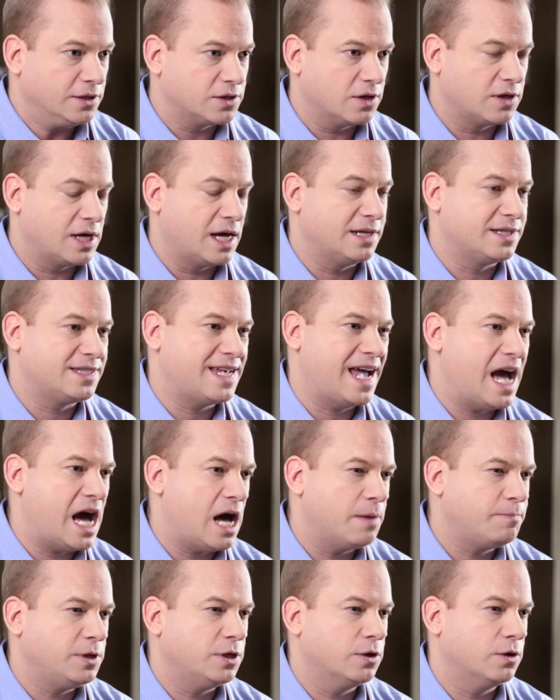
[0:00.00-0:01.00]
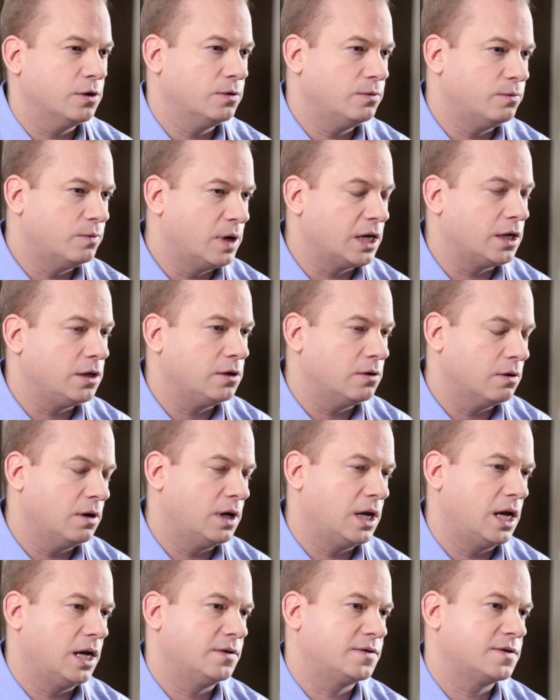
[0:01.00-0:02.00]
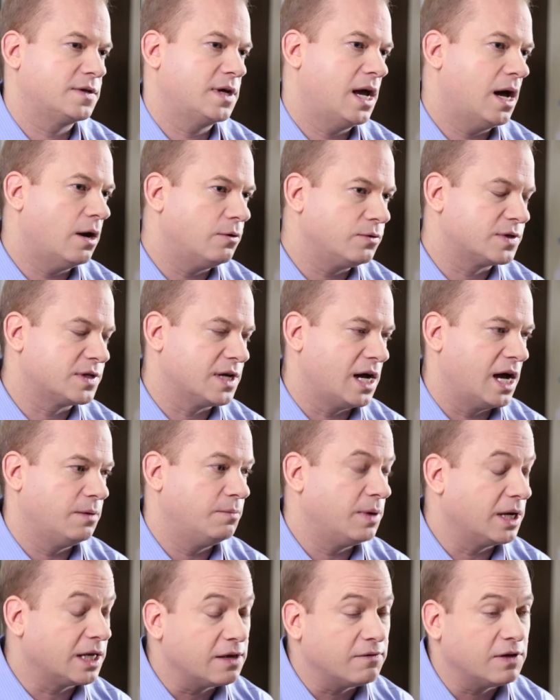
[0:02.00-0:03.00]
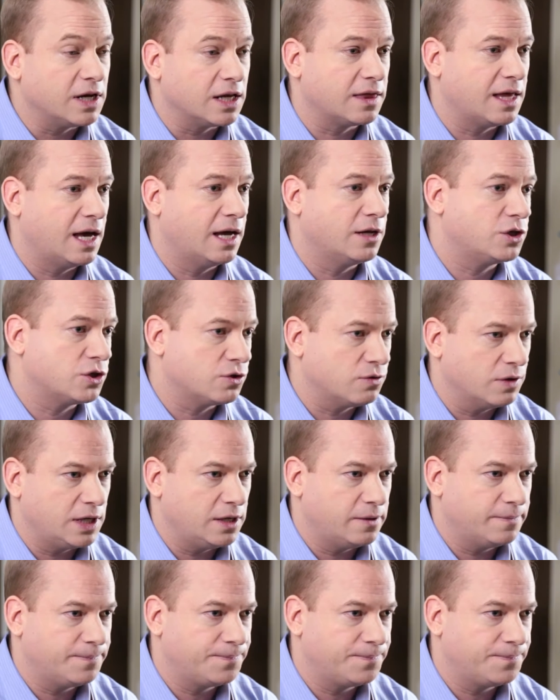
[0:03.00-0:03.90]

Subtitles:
so that it's happier when it urinates outside by giving it that treat.